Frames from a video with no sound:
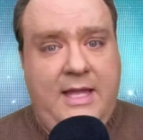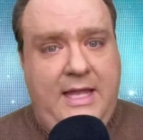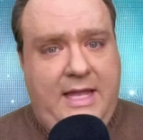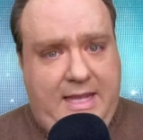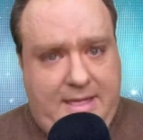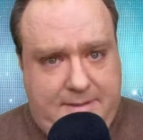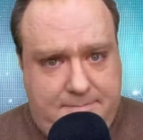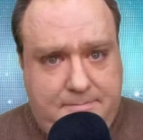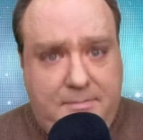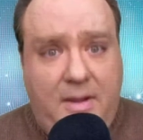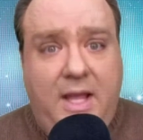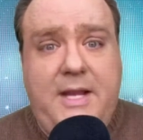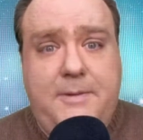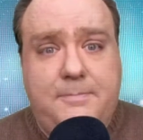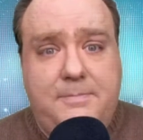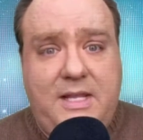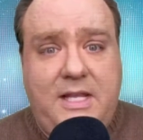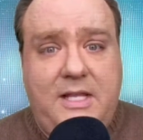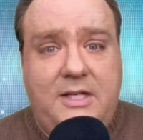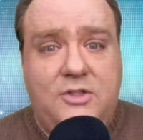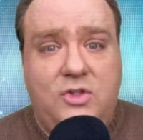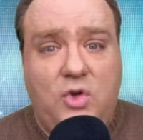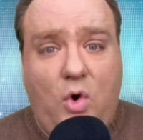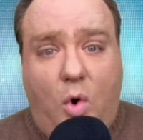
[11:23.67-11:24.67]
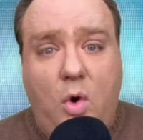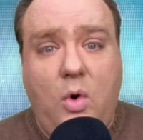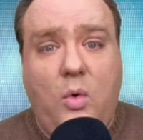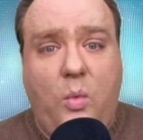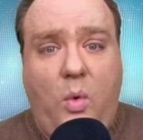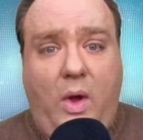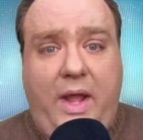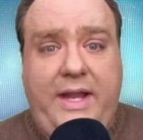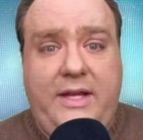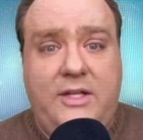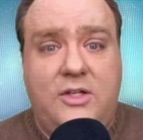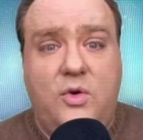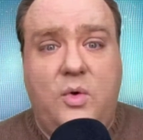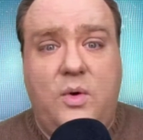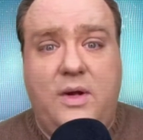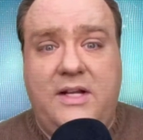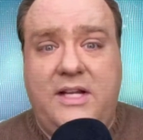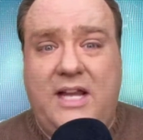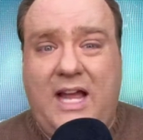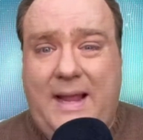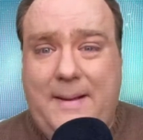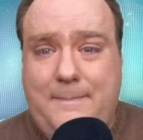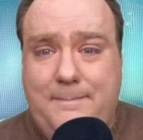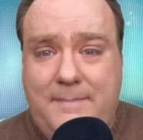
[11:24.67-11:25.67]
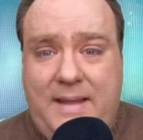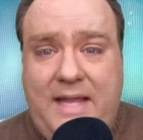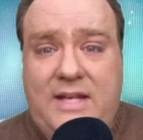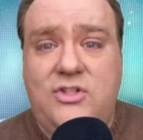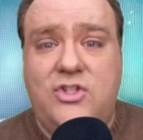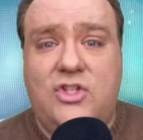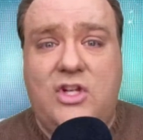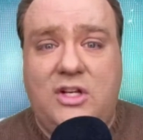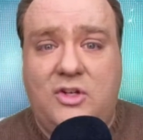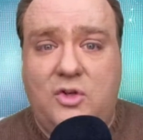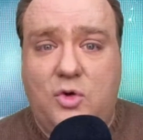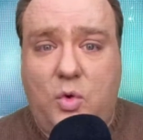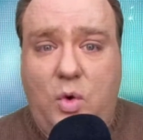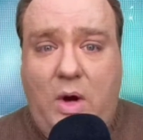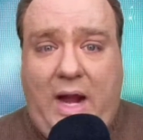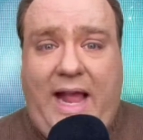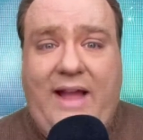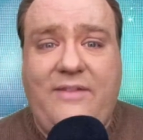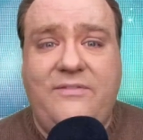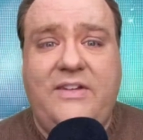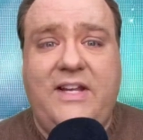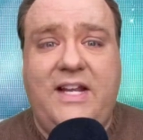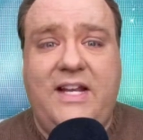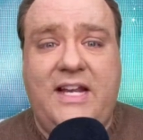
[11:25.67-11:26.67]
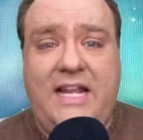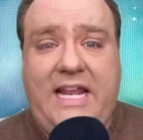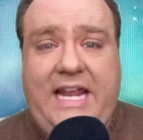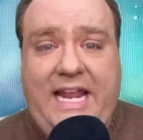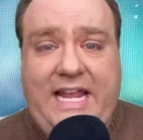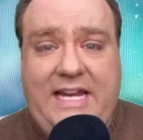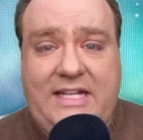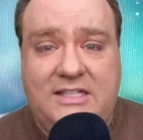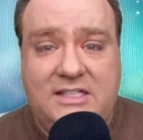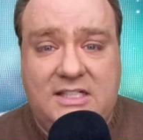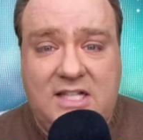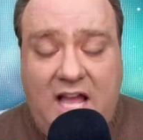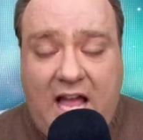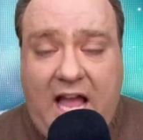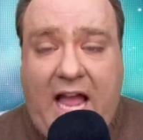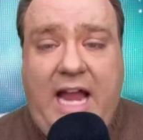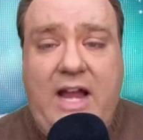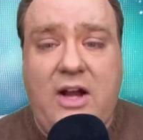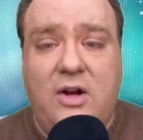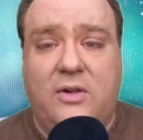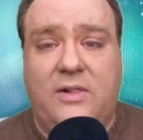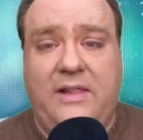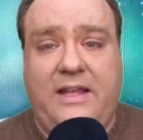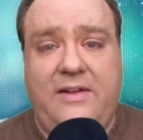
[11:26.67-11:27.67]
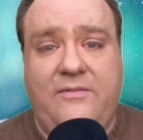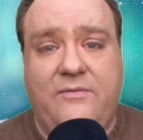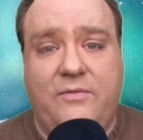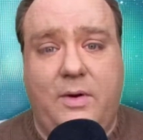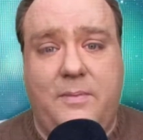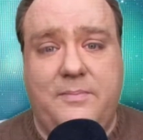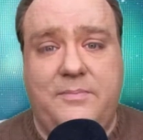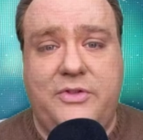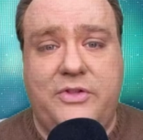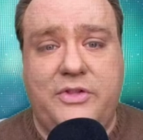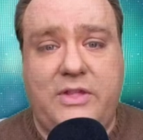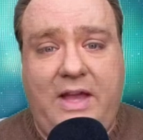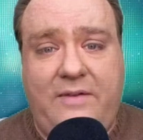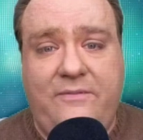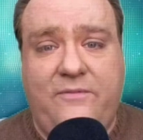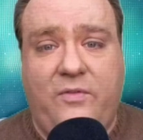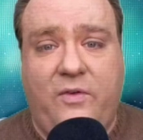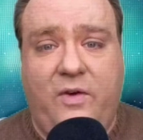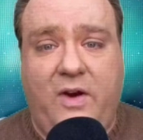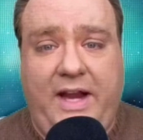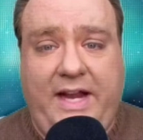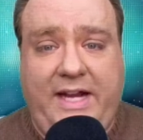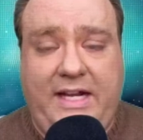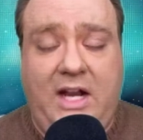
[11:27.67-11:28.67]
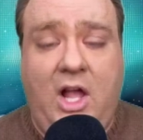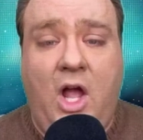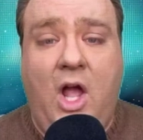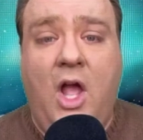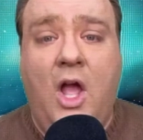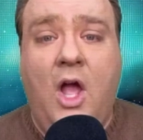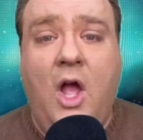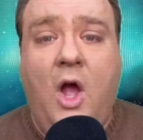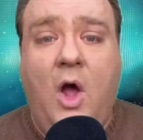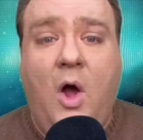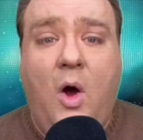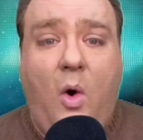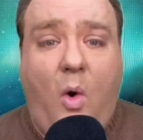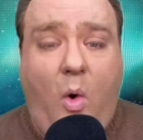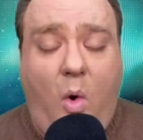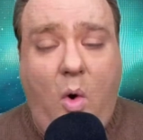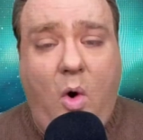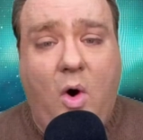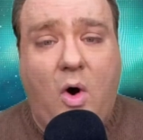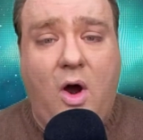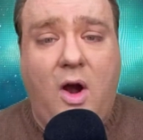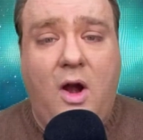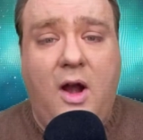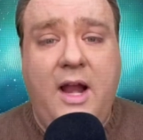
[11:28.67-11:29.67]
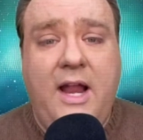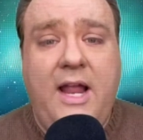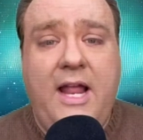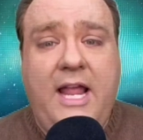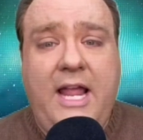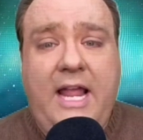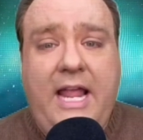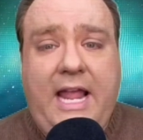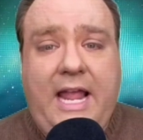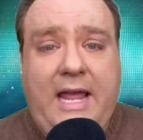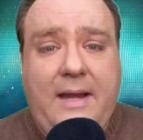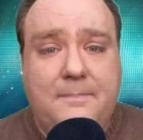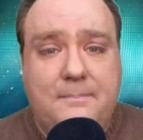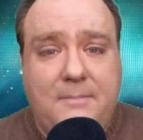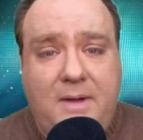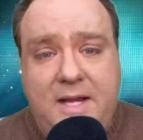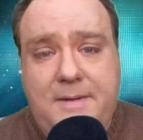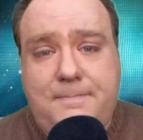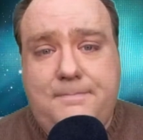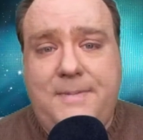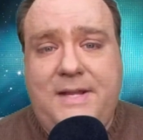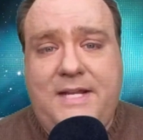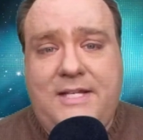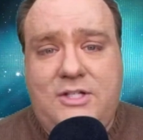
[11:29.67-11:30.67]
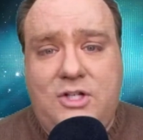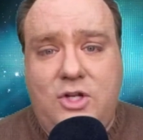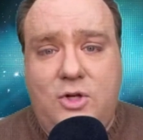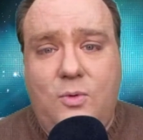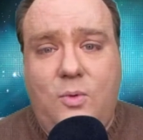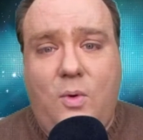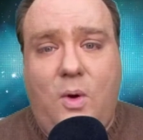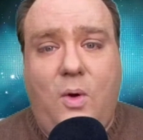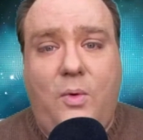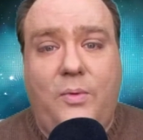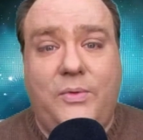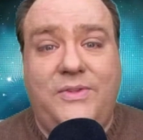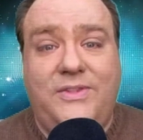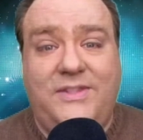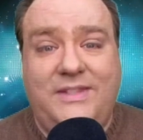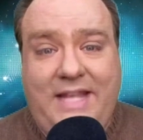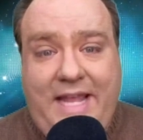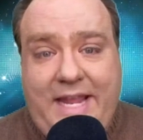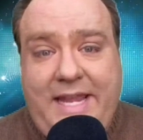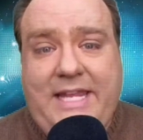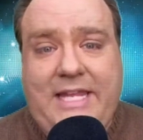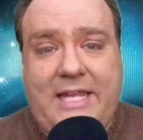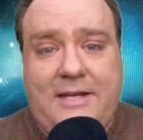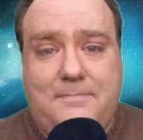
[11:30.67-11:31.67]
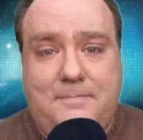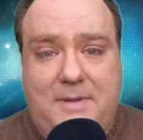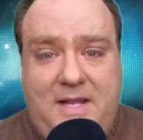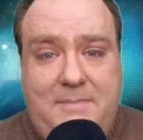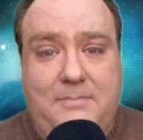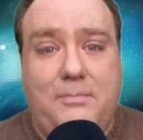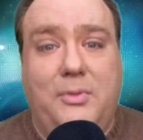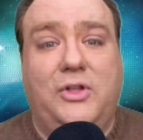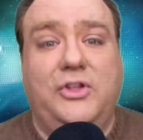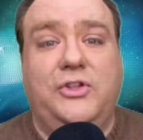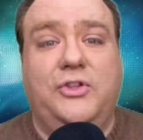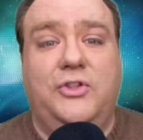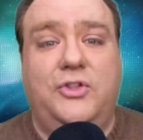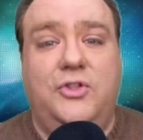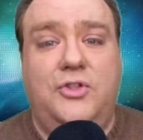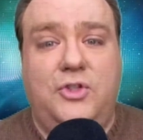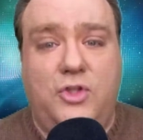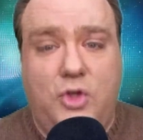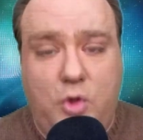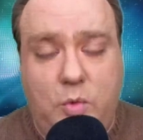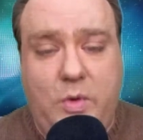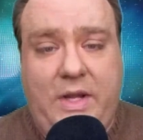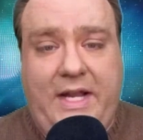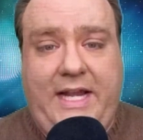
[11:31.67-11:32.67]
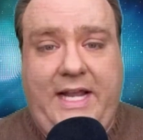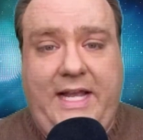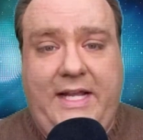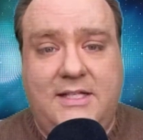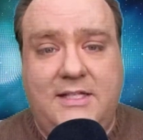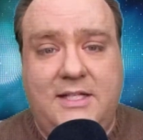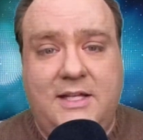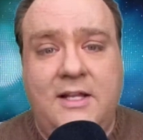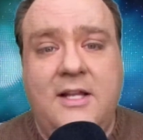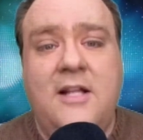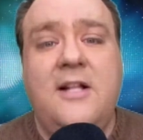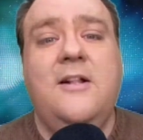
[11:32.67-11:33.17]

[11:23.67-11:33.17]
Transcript: It might be a doorway to a dimension crafted entirely from suffering, or it might be two old naked people doing it.